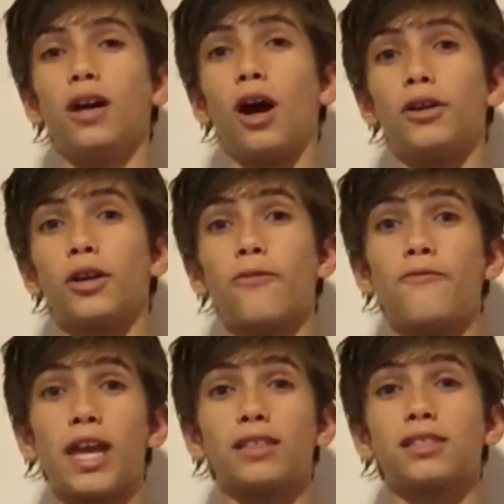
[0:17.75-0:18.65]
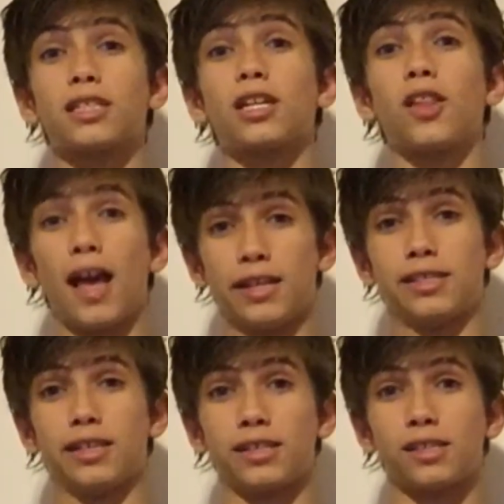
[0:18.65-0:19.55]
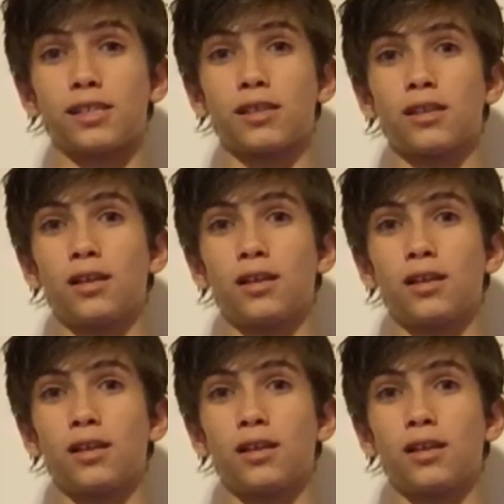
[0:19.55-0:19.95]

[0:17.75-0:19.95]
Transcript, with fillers: under Vance Classics.